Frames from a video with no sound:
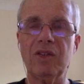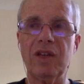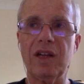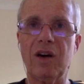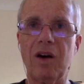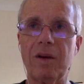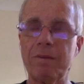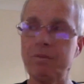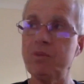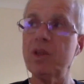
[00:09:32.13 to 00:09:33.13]
that are
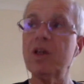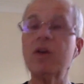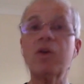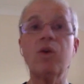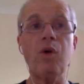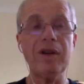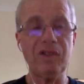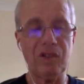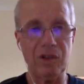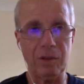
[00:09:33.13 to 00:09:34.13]

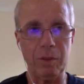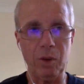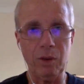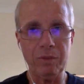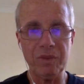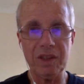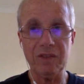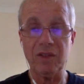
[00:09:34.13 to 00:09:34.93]
questionable, if